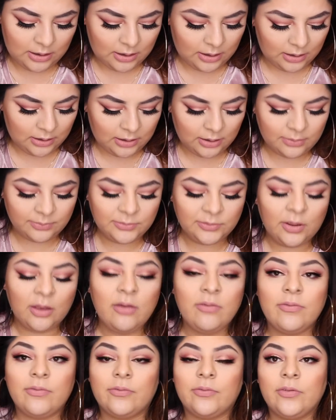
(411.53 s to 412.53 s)
It comes
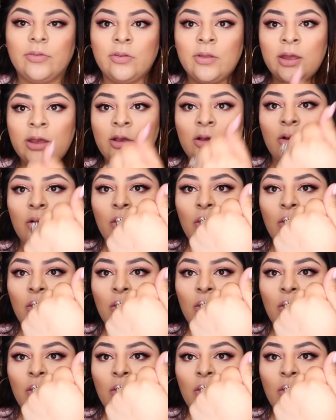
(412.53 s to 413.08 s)
off like